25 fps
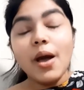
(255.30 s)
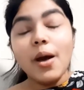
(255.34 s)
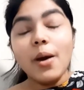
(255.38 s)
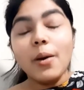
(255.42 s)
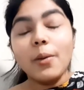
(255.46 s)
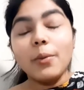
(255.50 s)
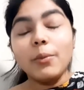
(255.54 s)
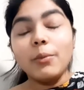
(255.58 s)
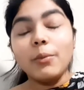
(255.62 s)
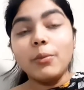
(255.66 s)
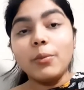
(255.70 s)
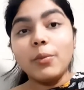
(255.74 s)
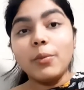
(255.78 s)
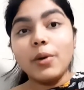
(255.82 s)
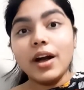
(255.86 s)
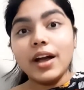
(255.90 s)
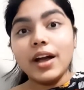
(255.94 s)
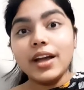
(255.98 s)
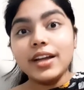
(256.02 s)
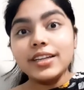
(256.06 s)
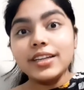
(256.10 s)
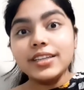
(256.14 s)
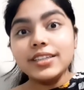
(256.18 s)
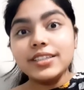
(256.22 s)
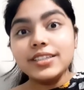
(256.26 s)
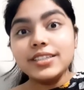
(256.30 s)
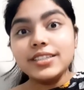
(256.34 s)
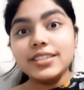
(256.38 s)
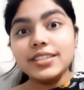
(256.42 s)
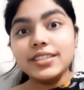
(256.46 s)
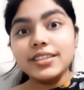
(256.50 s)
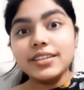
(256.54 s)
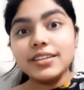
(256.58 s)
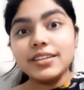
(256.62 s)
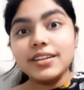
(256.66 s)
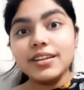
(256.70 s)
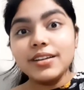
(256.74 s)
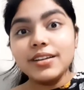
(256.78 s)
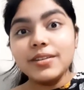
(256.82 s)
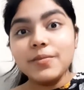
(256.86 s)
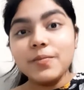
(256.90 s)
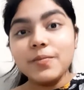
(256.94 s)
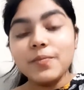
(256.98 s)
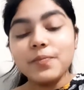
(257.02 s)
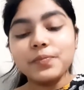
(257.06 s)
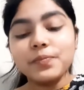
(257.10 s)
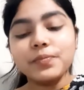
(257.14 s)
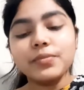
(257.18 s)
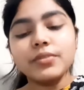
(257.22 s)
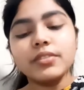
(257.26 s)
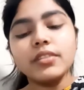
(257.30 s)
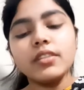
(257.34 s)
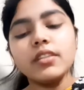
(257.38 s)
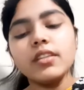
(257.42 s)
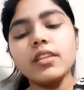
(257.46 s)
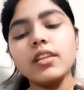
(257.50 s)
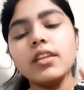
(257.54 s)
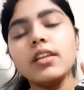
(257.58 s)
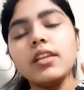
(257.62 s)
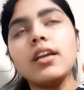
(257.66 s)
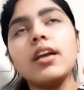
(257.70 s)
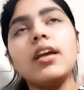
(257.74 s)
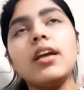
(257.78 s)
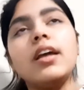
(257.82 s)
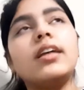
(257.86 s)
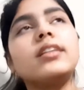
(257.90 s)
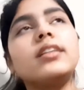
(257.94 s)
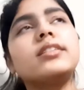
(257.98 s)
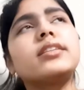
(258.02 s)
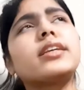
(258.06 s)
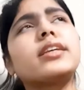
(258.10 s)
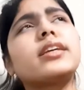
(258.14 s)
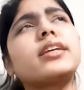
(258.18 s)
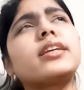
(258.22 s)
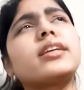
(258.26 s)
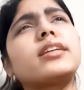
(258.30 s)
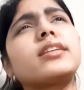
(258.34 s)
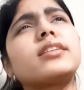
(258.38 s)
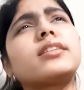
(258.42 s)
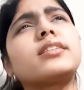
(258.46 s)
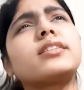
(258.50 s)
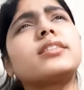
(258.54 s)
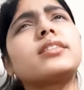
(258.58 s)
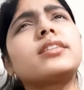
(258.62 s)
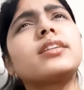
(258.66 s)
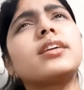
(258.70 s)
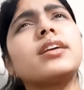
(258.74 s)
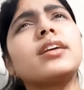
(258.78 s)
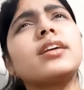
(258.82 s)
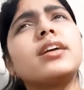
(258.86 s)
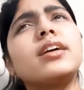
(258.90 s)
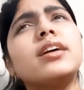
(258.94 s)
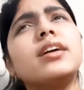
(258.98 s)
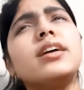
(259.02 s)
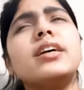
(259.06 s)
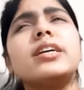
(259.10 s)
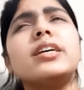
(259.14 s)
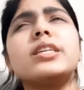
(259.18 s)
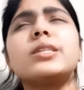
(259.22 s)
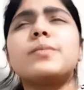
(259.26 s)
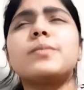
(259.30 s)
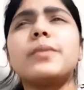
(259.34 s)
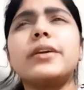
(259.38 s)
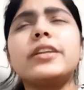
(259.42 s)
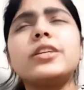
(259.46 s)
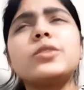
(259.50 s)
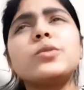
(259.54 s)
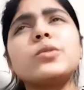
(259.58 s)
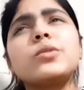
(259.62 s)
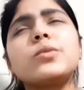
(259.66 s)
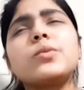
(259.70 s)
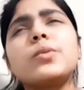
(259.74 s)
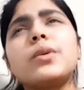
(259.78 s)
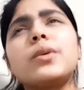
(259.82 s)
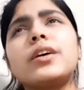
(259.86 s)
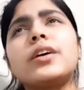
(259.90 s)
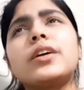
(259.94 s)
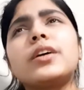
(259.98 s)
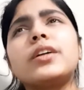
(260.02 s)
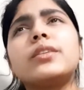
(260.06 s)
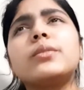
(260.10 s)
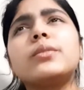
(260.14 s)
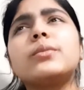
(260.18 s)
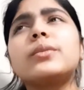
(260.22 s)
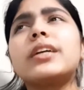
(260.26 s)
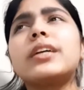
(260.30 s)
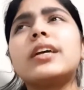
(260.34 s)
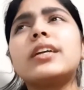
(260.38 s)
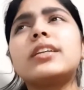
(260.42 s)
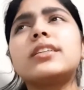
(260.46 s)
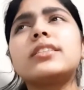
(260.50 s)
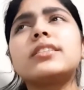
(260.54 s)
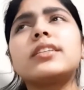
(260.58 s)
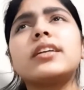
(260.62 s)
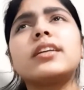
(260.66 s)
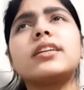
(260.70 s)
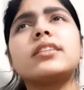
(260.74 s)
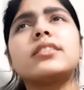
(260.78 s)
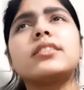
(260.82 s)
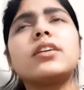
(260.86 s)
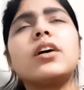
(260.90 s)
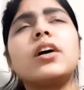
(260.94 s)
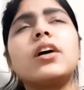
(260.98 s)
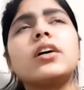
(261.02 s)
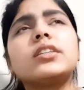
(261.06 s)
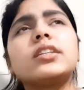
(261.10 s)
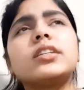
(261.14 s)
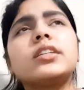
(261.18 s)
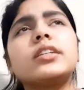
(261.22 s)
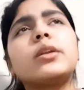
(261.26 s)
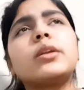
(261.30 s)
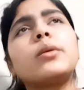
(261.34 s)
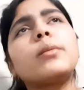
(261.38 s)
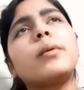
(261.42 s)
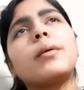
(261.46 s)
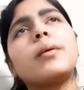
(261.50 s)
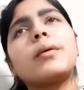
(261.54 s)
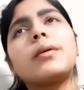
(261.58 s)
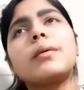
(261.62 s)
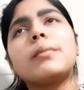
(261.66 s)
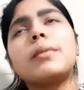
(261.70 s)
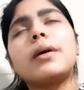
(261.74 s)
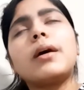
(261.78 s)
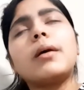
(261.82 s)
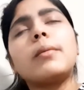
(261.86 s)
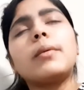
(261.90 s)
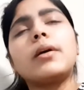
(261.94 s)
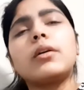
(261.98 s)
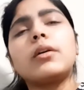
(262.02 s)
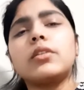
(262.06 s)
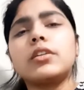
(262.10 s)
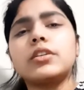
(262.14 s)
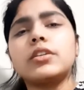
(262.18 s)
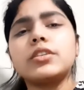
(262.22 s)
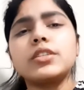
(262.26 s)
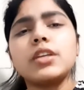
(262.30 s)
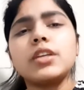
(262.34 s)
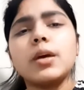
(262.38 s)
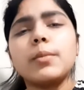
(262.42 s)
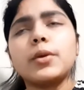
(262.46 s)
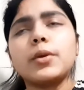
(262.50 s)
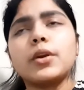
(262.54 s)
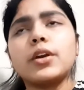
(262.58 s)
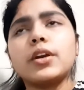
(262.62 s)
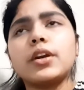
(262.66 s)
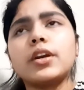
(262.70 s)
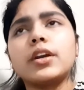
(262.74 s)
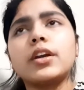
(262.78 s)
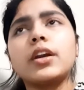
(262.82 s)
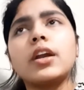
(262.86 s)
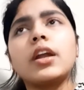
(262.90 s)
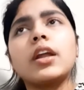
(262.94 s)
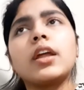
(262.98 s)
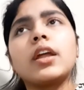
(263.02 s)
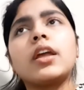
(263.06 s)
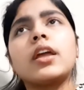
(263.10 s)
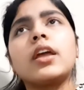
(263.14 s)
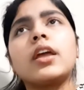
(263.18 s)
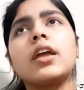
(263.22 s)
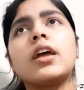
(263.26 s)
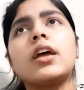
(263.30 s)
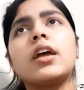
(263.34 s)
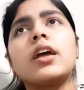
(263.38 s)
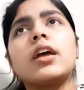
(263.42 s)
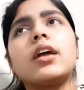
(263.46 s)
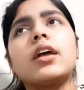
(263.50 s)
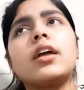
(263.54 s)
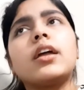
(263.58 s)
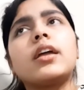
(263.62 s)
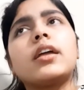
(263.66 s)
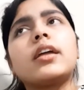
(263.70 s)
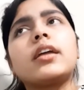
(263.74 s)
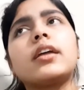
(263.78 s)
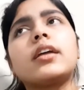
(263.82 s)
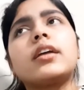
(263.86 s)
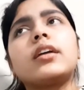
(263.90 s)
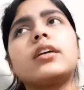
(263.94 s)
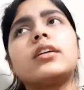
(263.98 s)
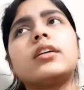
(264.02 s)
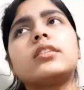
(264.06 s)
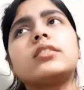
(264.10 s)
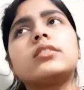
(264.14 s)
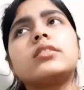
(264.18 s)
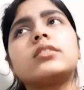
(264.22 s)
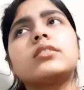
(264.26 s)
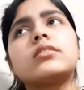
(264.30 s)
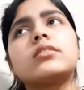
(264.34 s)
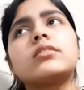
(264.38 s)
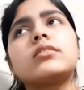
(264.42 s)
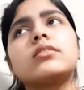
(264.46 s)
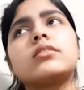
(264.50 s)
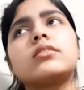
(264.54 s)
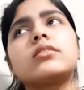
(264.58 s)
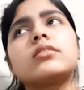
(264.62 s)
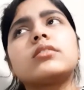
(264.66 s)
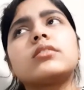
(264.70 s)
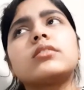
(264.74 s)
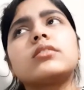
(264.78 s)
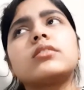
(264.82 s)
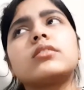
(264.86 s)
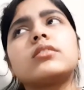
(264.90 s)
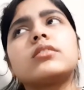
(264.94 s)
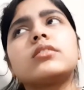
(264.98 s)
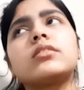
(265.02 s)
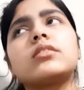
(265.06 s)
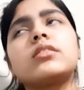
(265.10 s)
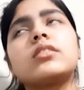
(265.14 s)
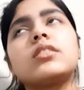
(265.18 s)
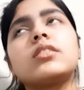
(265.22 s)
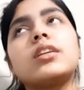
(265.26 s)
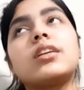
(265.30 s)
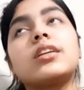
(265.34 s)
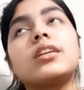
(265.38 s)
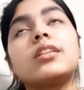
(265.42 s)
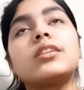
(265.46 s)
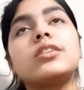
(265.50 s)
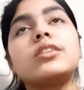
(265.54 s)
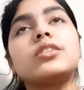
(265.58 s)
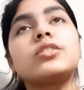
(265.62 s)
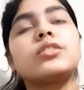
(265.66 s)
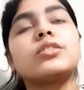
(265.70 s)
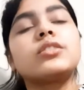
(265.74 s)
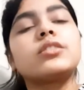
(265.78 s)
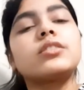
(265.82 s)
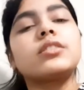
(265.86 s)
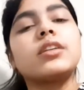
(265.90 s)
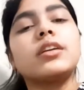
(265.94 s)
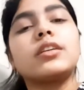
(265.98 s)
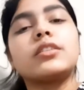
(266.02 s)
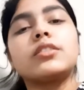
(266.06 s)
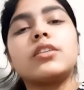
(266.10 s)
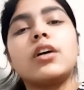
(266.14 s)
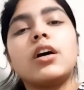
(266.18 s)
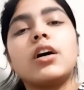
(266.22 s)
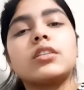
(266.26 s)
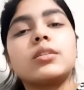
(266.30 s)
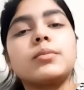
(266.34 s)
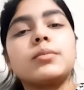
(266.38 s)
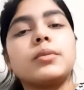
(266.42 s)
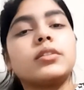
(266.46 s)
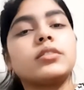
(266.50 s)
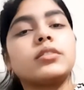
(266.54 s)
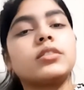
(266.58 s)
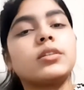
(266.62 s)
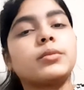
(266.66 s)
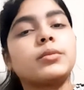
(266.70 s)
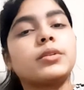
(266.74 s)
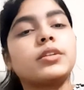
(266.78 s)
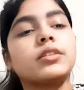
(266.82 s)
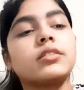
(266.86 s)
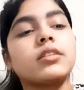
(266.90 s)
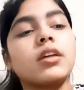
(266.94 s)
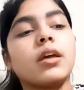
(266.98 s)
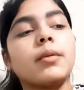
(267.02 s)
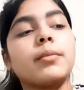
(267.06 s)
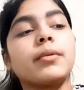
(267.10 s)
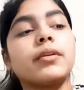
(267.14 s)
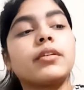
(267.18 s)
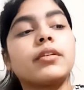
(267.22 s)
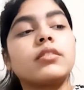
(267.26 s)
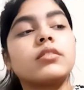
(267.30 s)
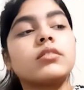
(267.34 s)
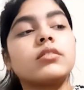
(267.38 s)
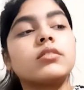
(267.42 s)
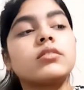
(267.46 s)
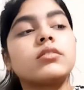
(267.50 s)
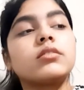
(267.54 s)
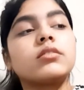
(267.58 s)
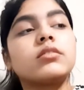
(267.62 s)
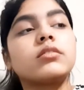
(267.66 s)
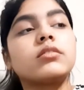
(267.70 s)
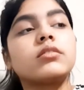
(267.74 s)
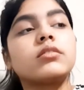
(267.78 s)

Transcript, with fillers: "What?" And then Spanish was fun. We kind of just like talked a little bit about, about our summer, and English just like talked about summer assignments.